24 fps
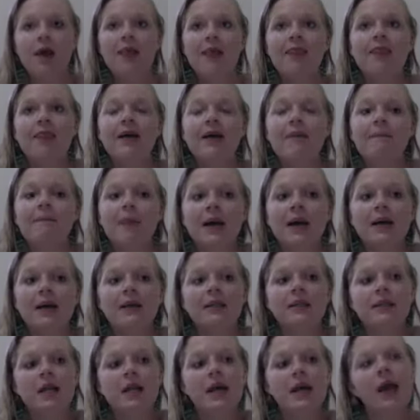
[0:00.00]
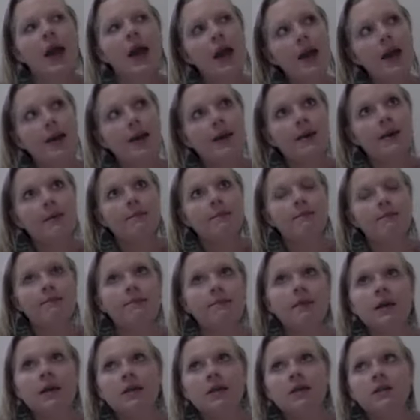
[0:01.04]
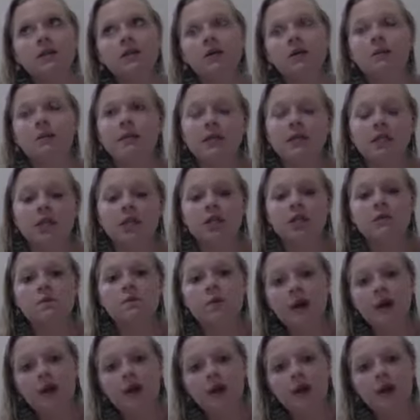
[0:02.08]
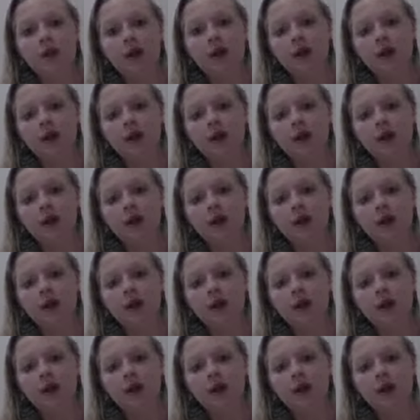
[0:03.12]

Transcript: they might say, hey, miss or mister, with